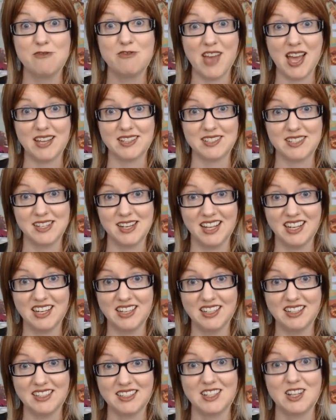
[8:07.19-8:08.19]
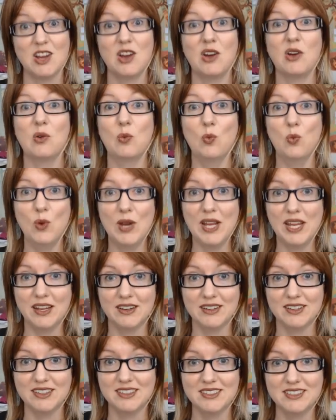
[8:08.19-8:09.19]
Fascinating,
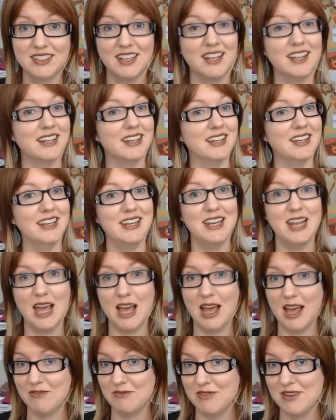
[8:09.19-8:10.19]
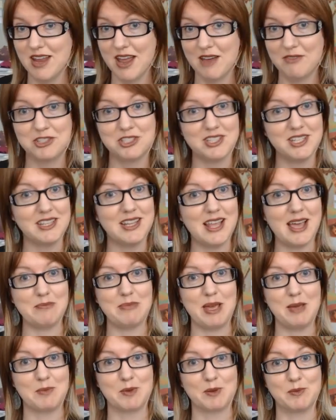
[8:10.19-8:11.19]
weird, never seen
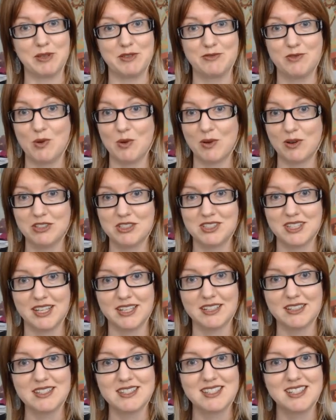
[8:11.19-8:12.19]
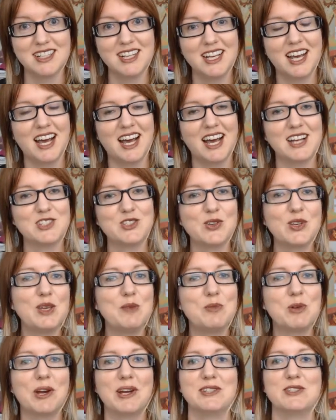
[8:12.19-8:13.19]
that paper before or since. So
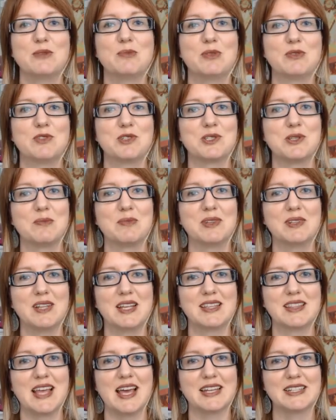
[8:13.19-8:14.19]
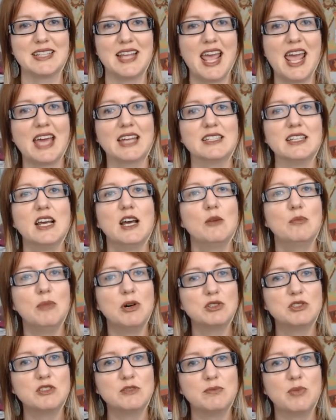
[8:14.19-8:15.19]
keep your eyes open for something like that. And
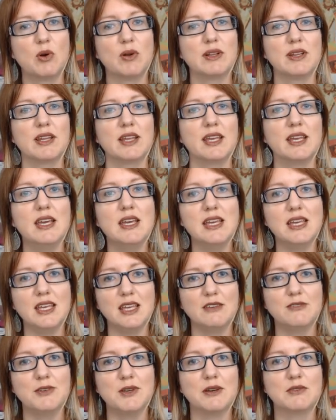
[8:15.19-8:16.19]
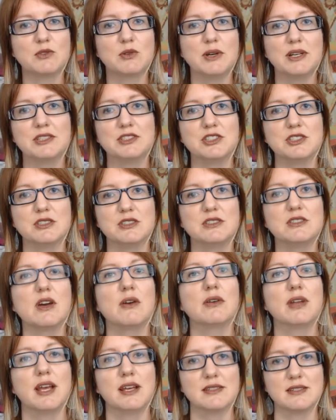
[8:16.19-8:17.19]
most importantly, if you have questions,
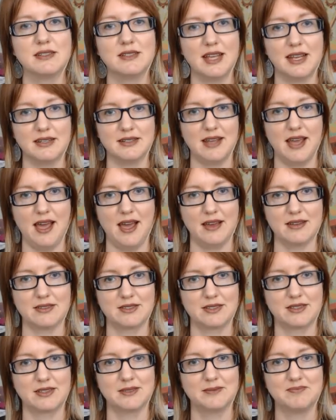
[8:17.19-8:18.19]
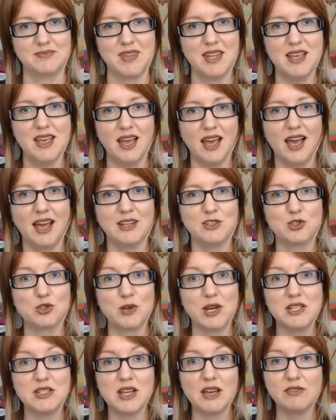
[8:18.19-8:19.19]
don't hesitate to ask. It's
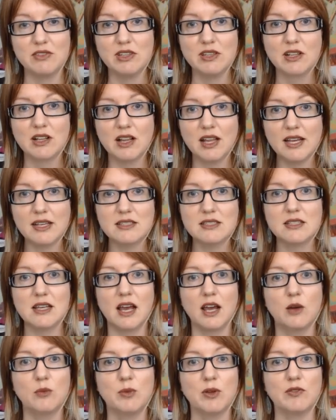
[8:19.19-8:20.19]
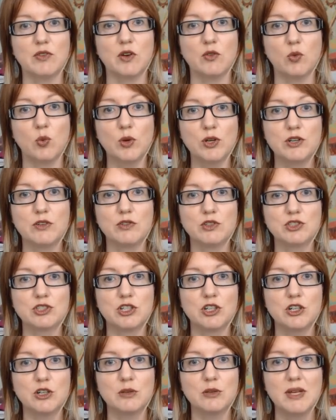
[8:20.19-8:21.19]
great to have you in the class. I hope you have a wonderful
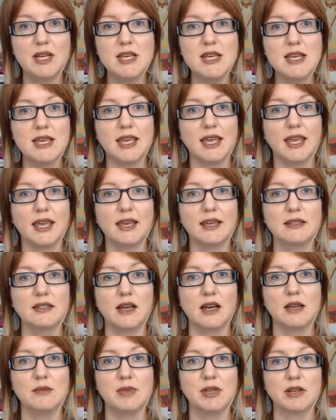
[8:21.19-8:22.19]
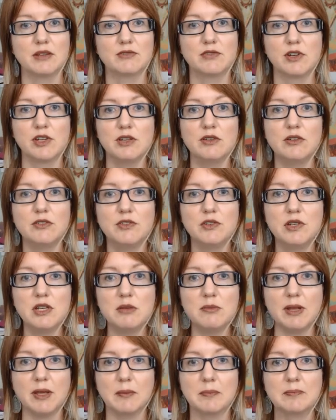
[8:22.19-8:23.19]
term, and I'm here for you if you
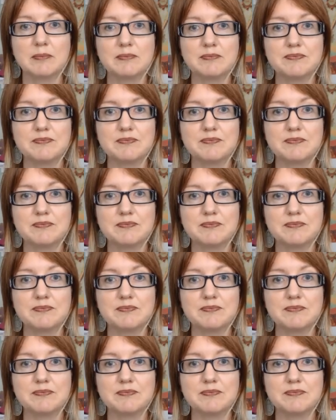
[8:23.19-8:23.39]
need me.